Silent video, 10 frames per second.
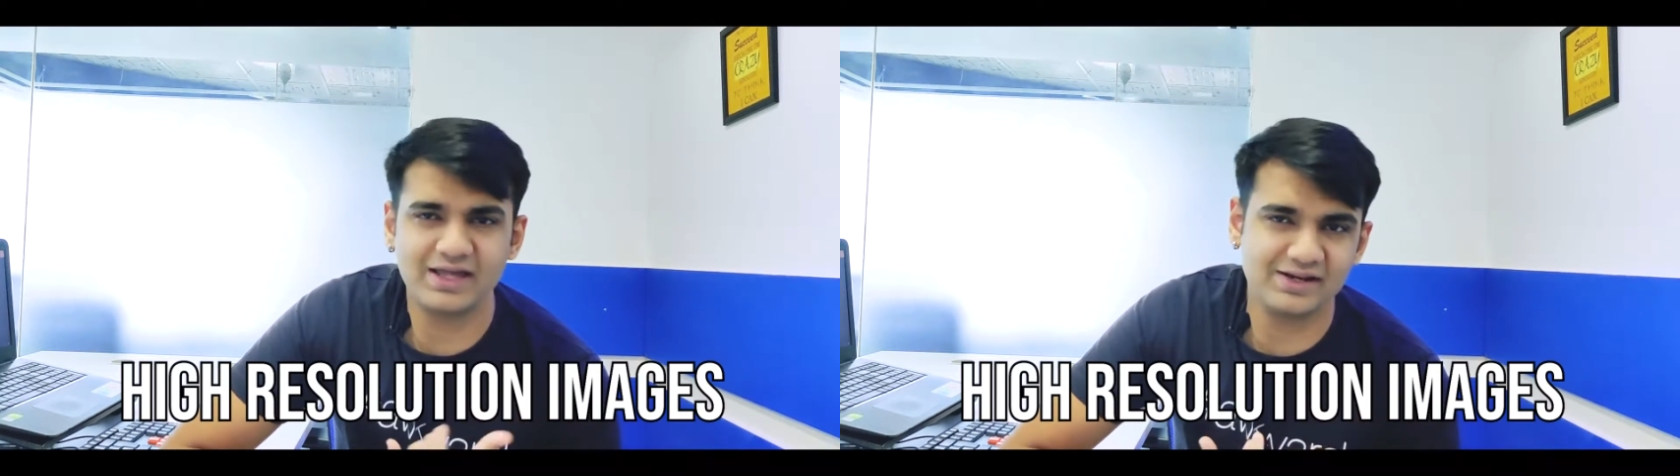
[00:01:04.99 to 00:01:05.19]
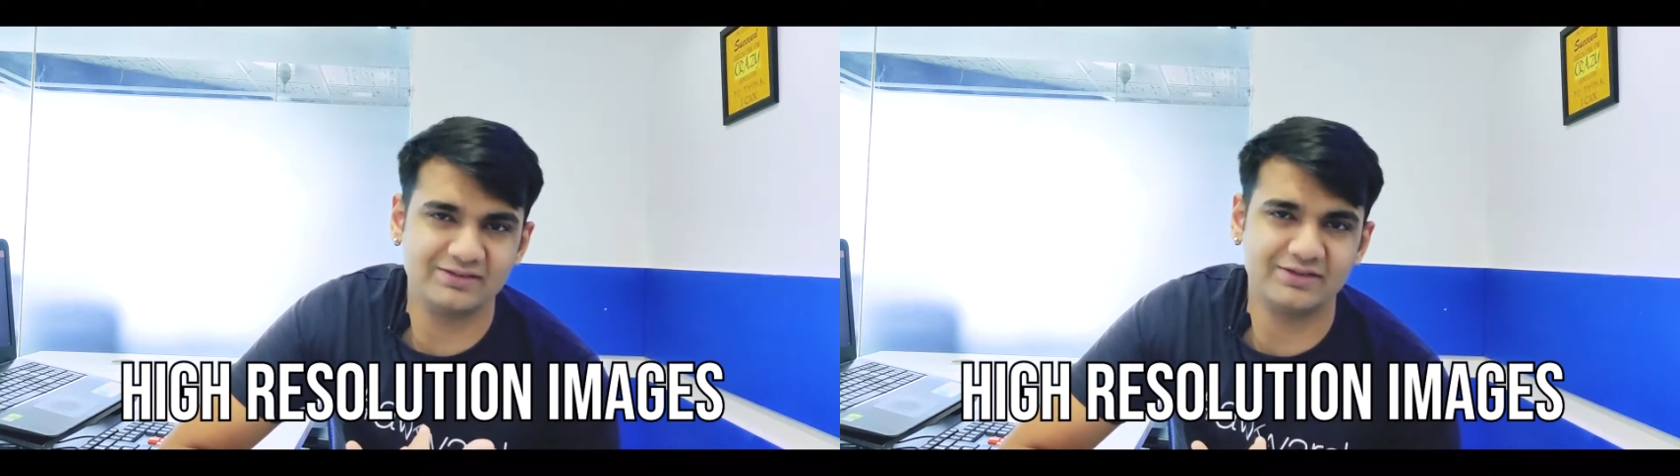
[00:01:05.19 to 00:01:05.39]

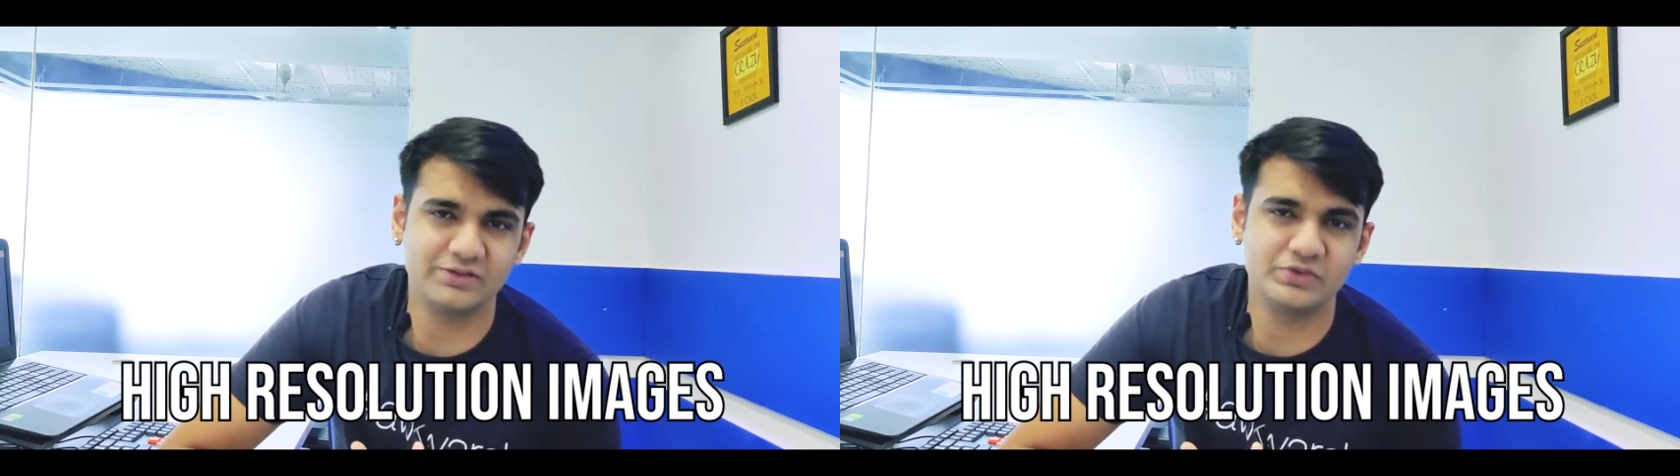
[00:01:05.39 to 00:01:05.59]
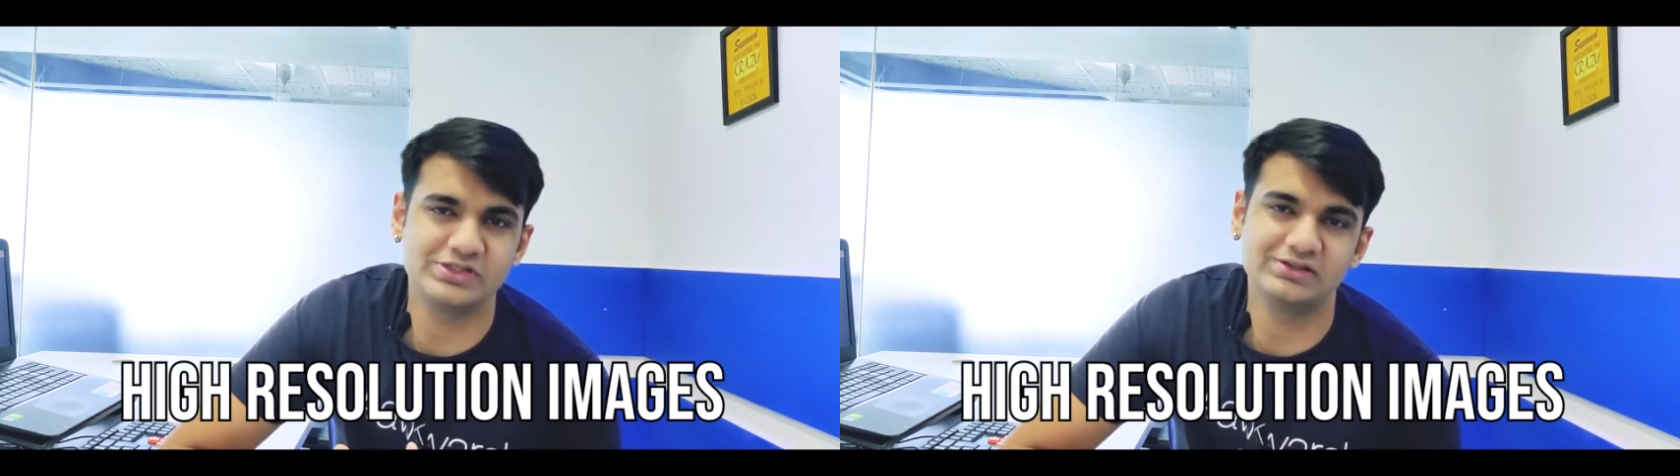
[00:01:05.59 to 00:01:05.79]
higher
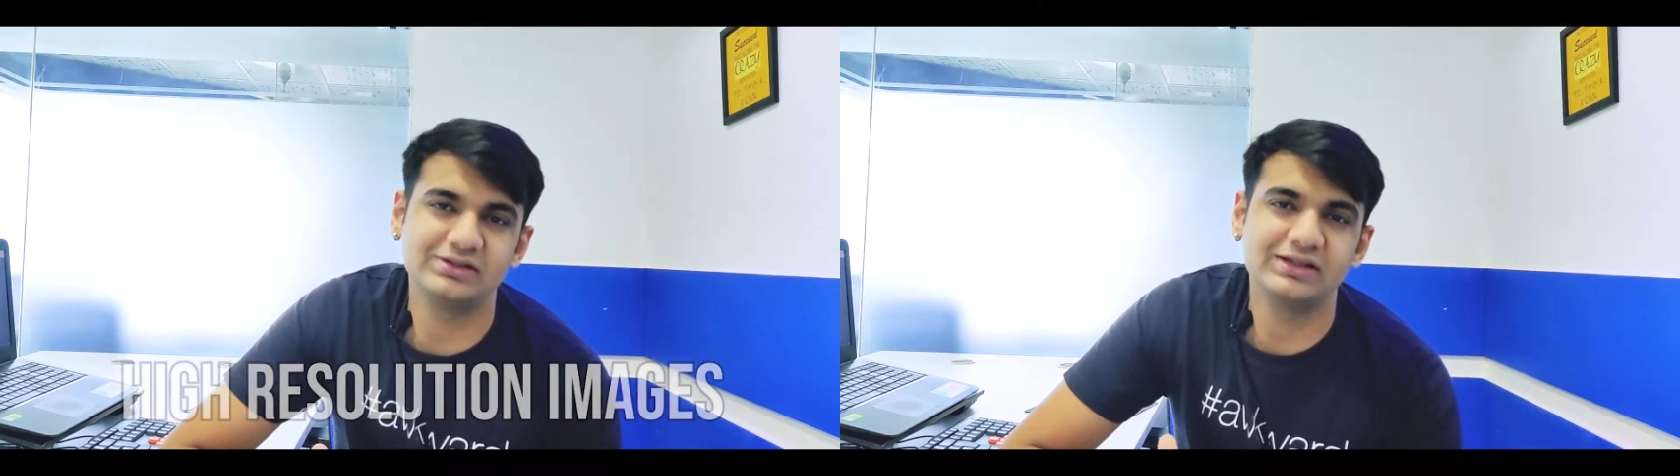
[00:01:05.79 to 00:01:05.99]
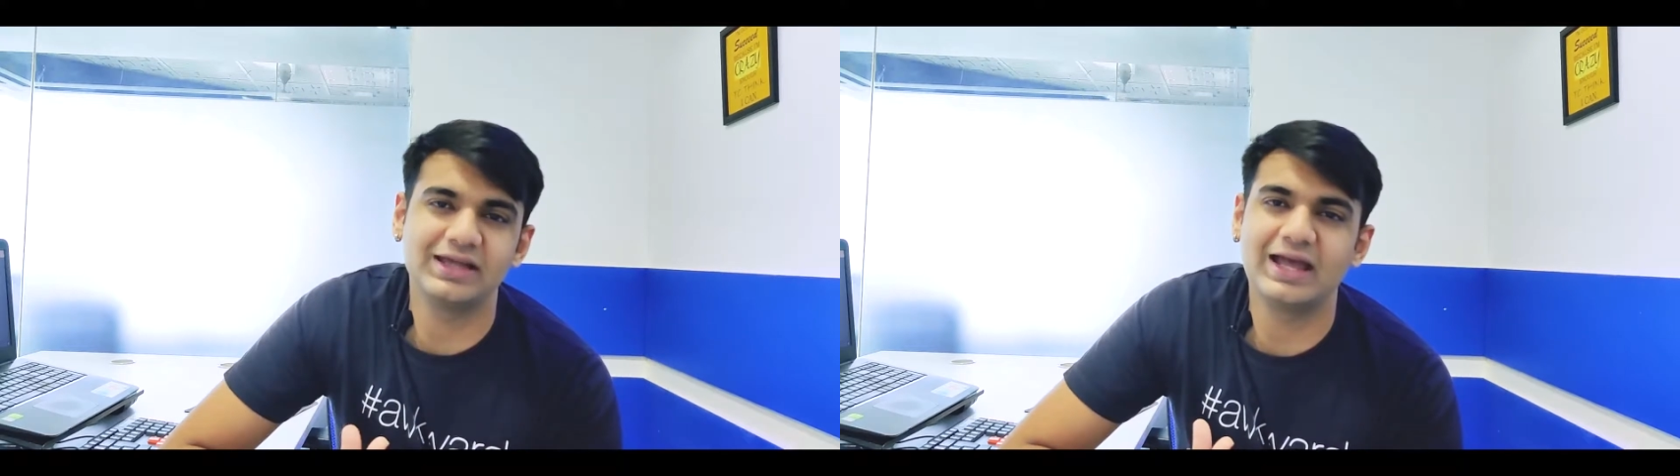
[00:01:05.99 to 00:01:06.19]

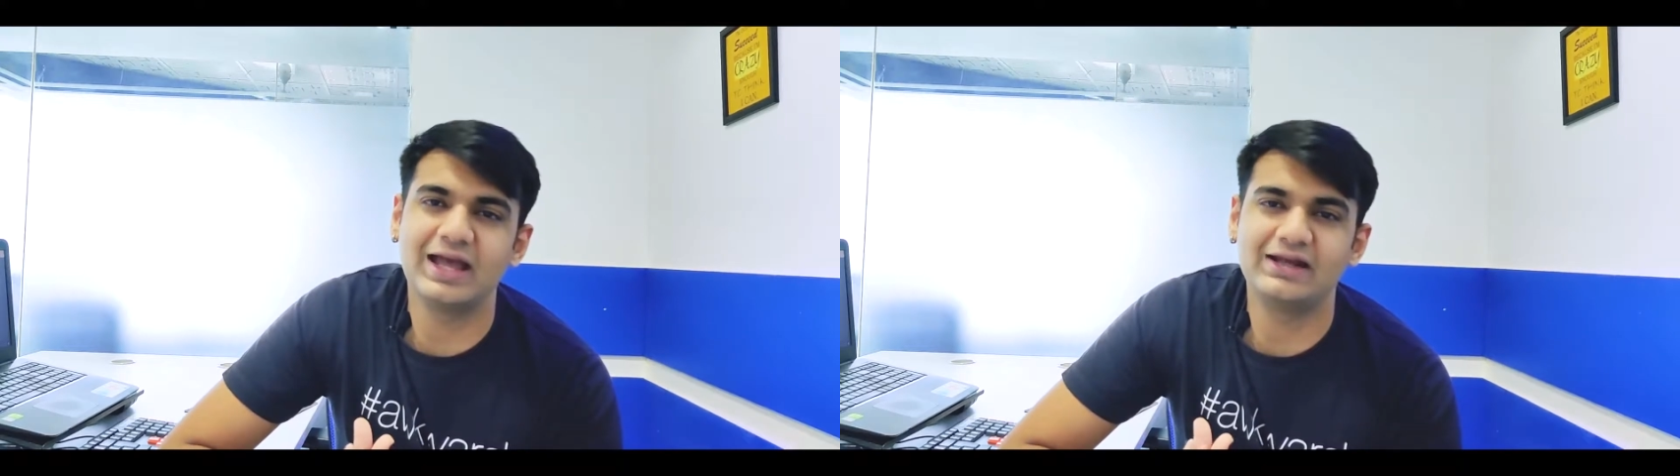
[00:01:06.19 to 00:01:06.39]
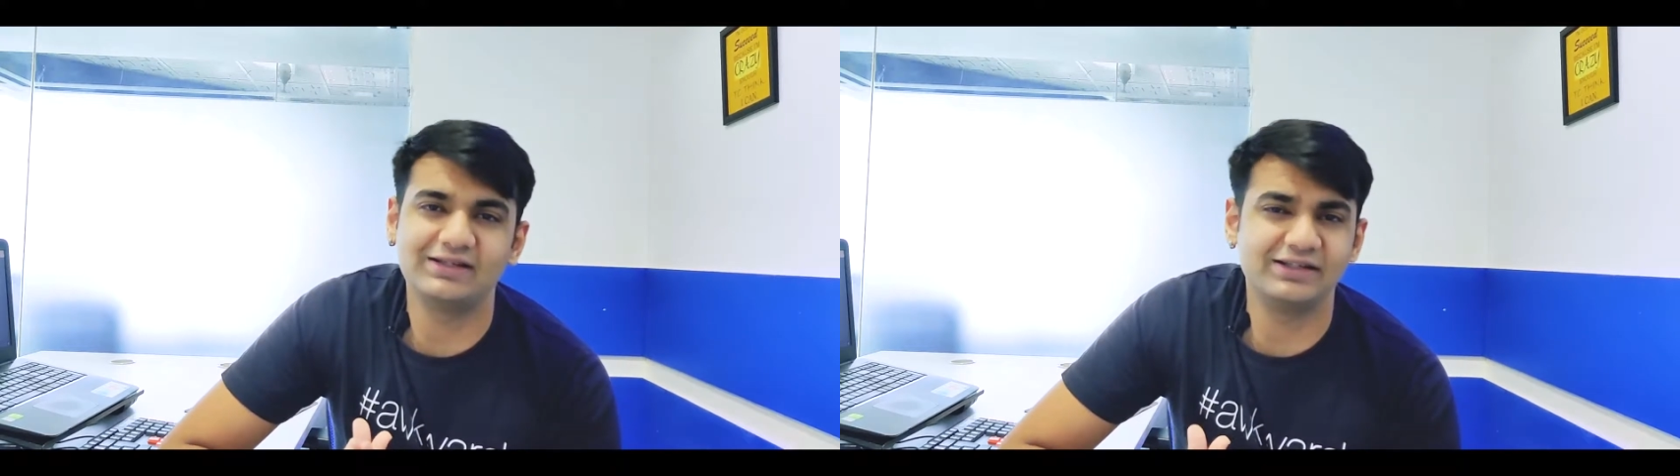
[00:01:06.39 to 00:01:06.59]
resolution
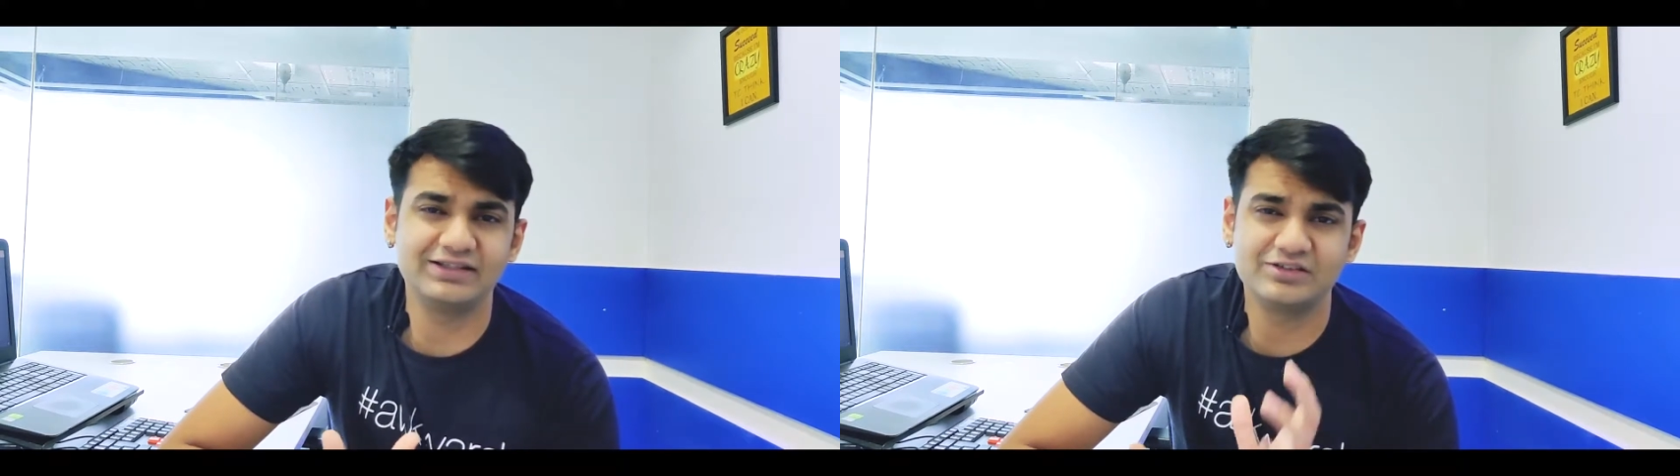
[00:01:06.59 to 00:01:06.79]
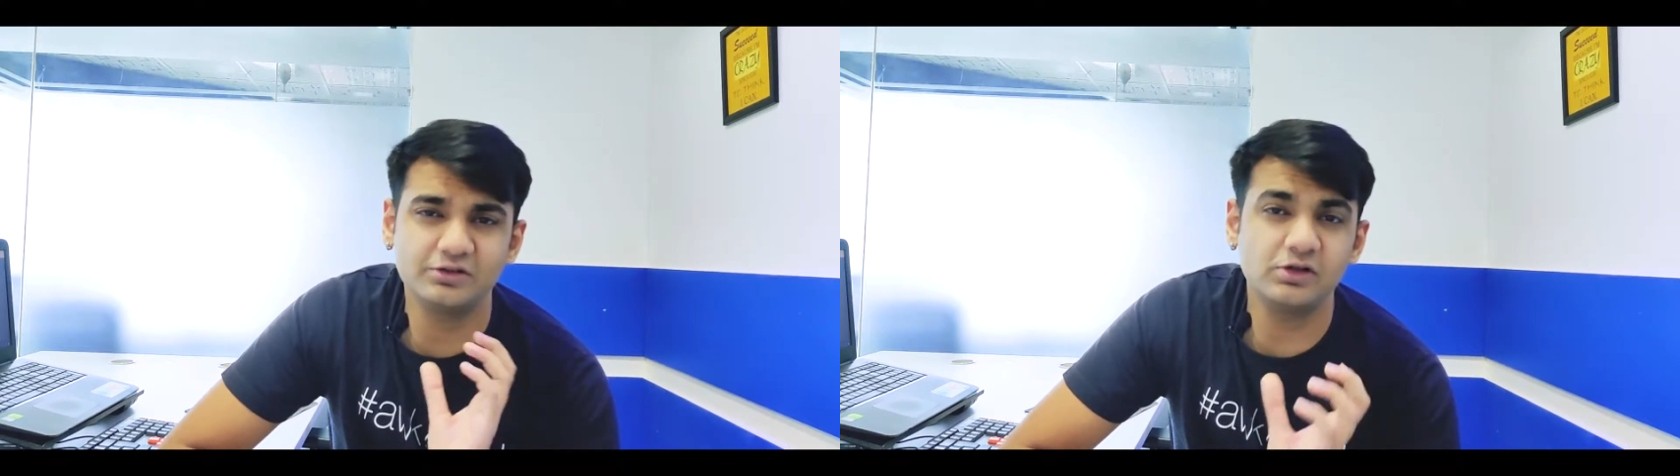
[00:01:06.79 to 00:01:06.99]
and
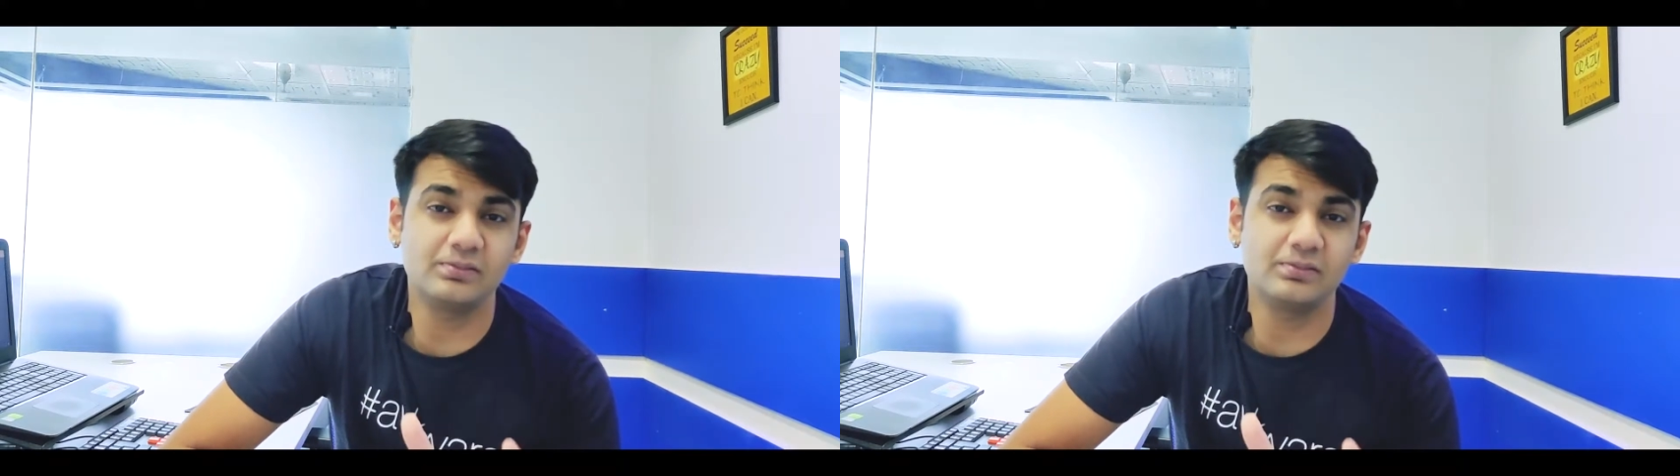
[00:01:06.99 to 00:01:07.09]
it does not